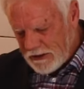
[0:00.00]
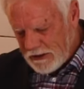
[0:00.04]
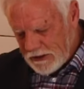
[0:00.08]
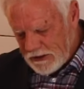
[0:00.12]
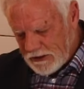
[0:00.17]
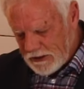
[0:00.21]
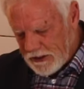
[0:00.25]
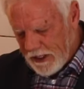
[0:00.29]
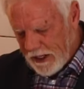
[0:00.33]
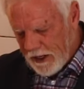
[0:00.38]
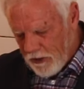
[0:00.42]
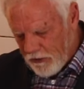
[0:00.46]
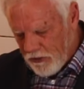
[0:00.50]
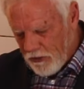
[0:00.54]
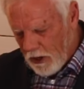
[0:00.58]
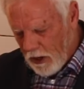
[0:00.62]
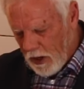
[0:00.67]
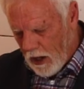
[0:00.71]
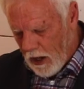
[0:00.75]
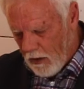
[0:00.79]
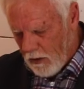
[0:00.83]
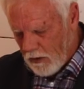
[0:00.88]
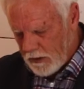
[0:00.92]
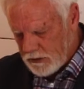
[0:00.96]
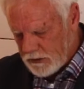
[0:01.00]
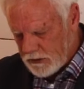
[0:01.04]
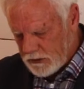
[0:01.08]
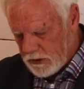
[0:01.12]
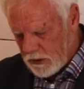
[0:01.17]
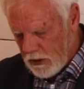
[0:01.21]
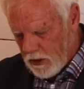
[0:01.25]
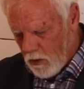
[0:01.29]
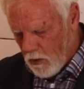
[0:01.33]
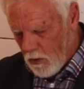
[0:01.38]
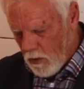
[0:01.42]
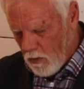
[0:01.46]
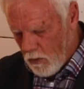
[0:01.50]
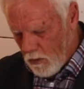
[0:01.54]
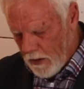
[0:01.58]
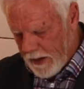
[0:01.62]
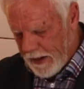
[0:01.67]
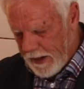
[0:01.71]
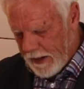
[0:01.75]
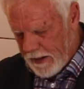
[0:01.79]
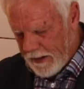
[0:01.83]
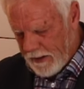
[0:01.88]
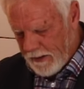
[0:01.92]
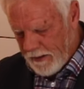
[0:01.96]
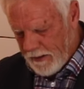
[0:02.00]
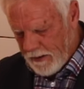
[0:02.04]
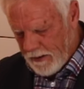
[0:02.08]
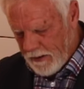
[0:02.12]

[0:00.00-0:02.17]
to tell the lawless to go away,